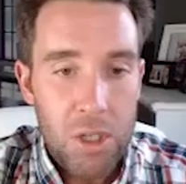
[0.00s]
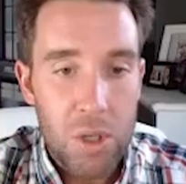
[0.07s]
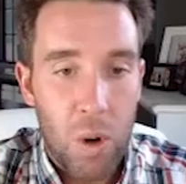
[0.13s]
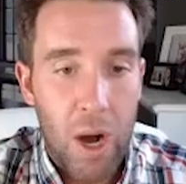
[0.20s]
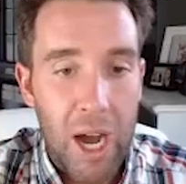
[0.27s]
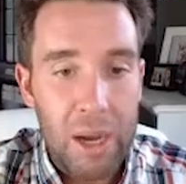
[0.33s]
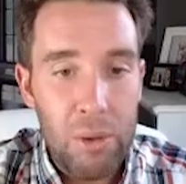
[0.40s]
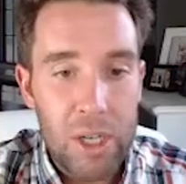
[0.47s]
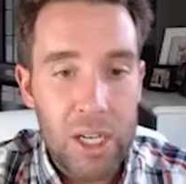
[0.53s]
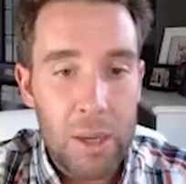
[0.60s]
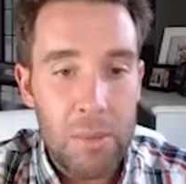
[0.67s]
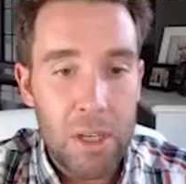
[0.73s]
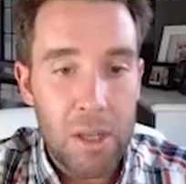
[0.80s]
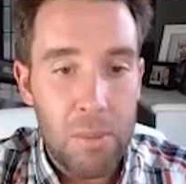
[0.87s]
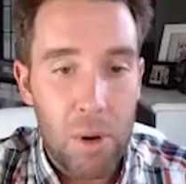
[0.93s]
So I would come
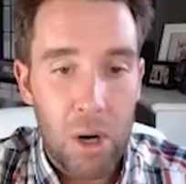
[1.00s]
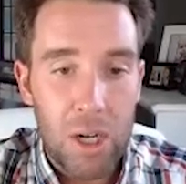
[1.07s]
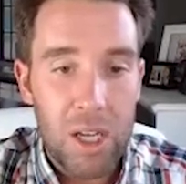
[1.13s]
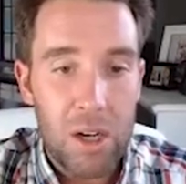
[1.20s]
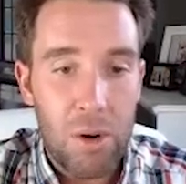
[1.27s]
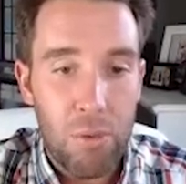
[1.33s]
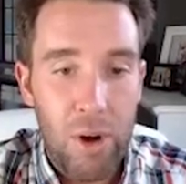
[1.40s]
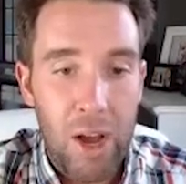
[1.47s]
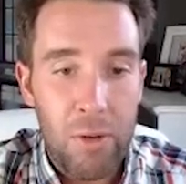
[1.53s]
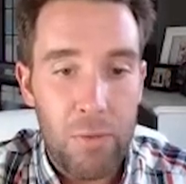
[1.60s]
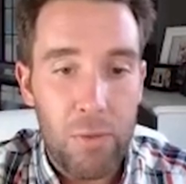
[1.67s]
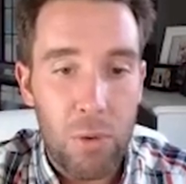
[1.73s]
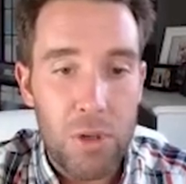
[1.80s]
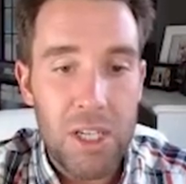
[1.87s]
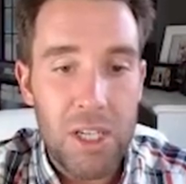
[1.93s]
into the market at around
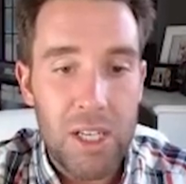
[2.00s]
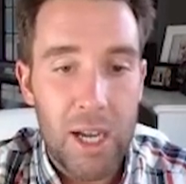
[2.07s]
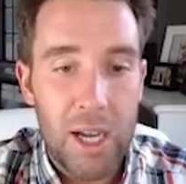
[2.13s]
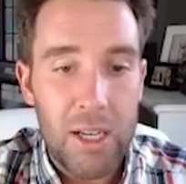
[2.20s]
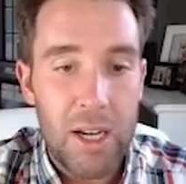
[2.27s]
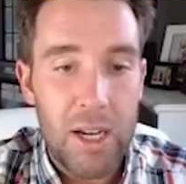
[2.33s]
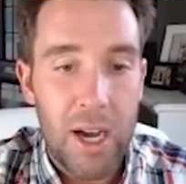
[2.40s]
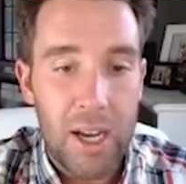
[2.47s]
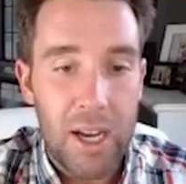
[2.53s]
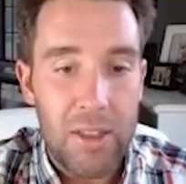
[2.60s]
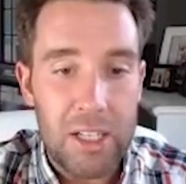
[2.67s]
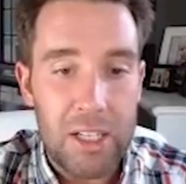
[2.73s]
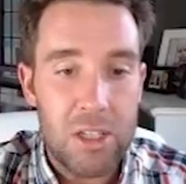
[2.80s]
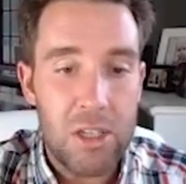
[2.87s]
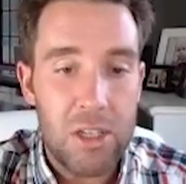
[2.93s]
$14.99.
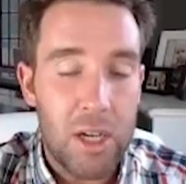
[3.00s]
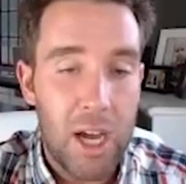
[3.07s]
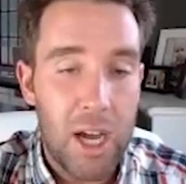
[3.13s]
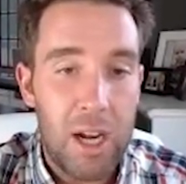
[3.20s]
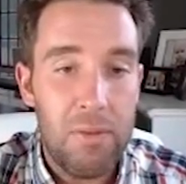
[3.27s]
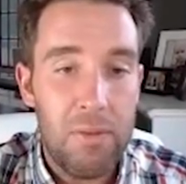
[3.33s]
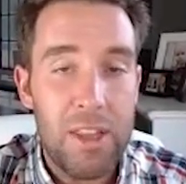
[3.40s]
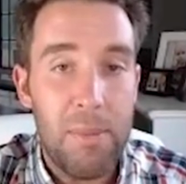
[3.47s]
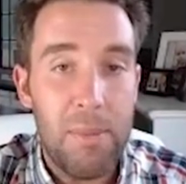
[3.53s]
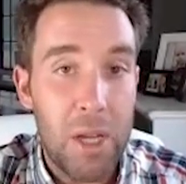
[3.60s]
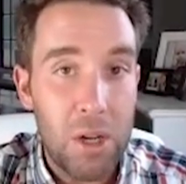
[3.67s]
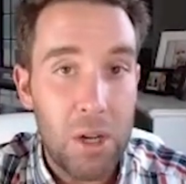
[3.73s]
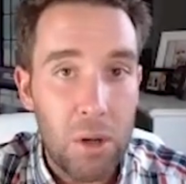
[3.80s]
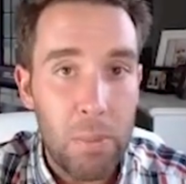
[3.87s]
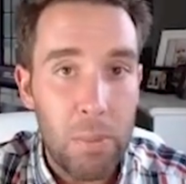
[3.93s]
That's kind of in the
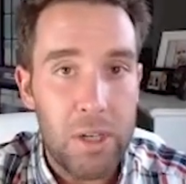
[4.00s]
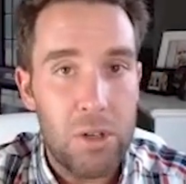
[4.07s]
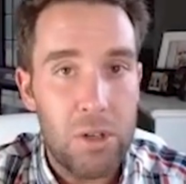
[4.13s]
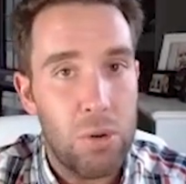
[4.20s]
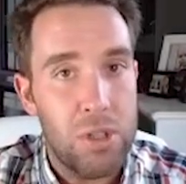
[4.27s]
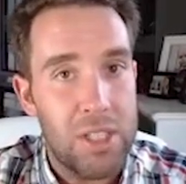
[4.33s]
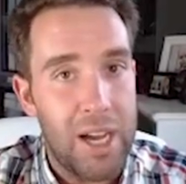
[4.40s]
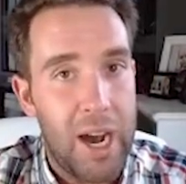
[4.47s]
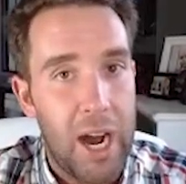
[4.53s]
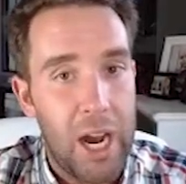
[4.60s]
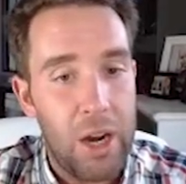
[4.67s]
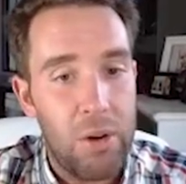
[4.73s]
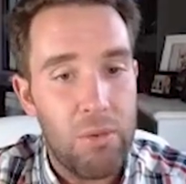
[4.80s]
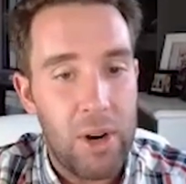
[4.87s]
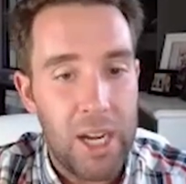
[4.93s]
middle, but towards the
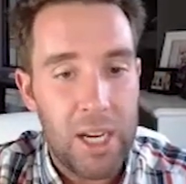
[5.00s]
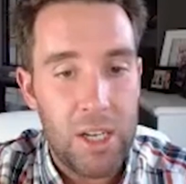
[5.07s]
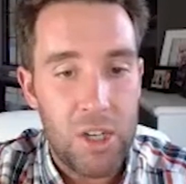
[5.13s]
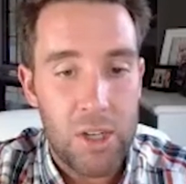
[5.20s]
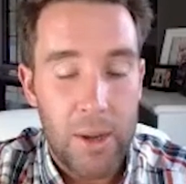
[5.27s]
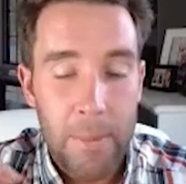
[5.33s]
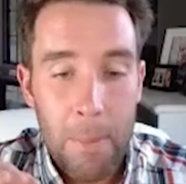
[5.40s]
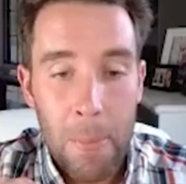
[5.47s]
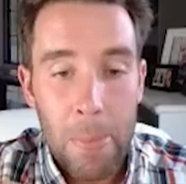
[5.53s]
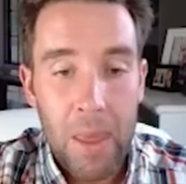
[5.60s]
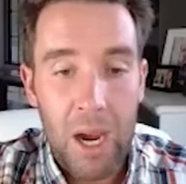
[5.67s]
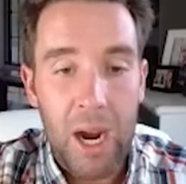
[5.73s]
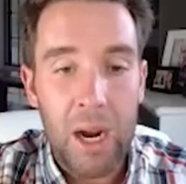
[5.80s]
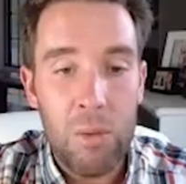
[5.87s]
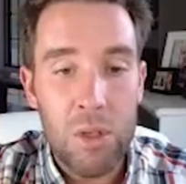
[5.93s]
higher range.
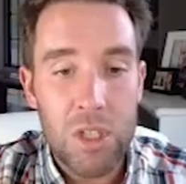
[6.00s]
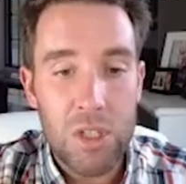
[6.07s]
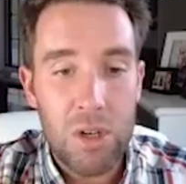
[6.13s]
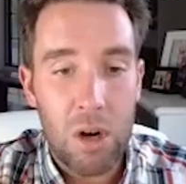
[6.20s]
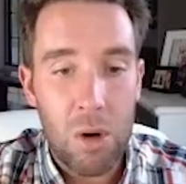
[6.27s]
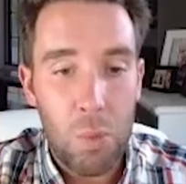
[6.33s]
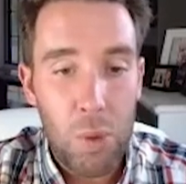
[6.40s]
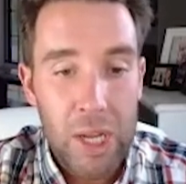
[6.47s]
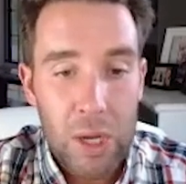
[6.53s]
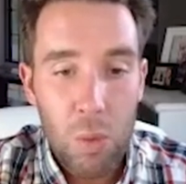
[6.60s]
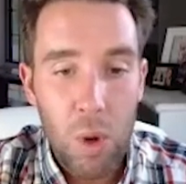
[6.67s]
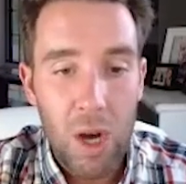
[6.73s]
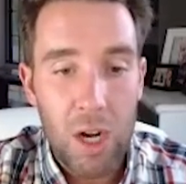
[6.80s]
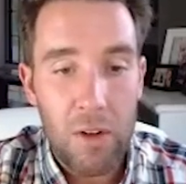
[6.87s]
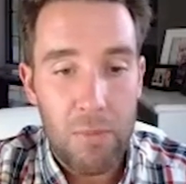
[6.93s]
I would start week
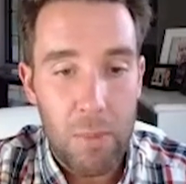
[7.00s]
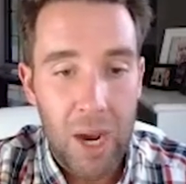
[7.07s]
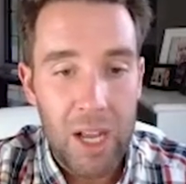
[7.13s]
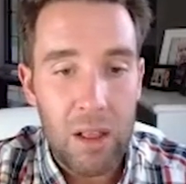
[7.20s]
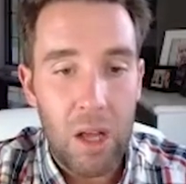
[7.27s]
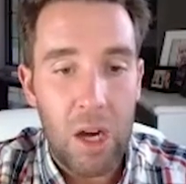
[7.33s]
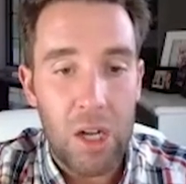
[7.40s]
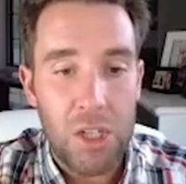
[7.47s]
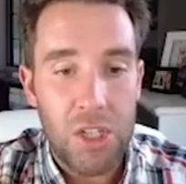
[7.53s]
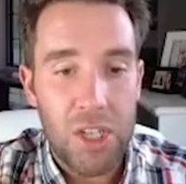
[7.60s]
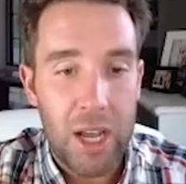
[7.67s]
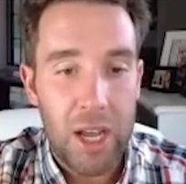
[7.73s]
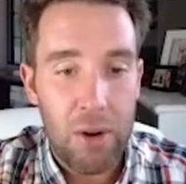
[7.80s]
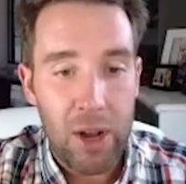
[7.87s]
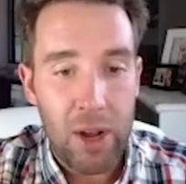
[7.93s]
1 of my launch
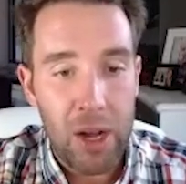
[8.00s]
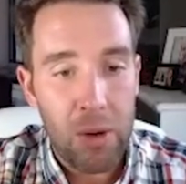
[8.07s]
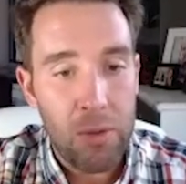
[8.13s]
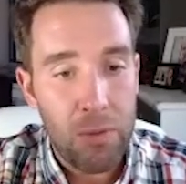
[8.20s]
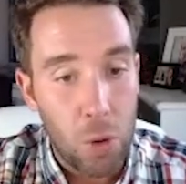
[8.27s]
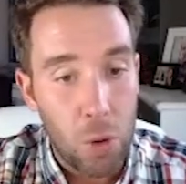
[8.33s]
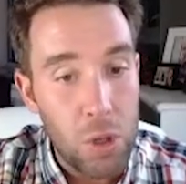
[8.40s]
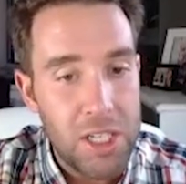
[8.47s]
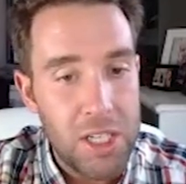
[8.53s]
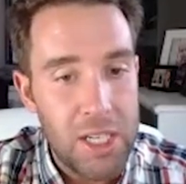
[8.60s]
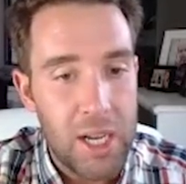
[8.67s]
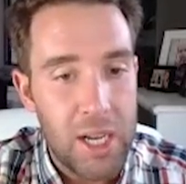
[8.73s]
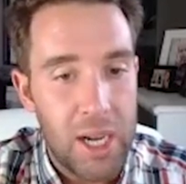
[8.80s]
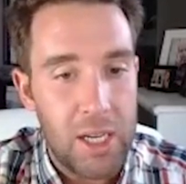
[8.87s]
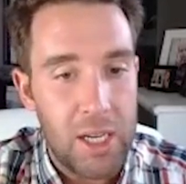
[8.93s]
at around
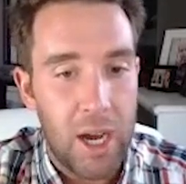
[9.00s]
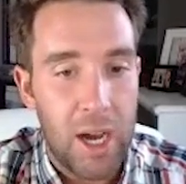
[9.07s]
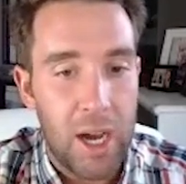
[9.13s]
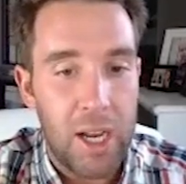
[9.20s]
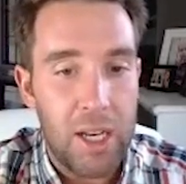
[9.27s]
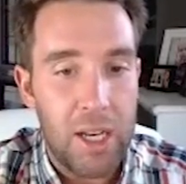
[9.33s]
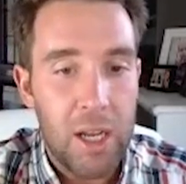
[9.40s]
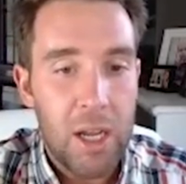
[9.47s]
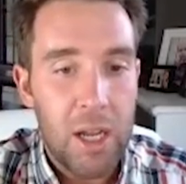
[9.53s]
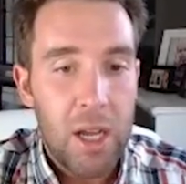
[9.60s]
$14.99.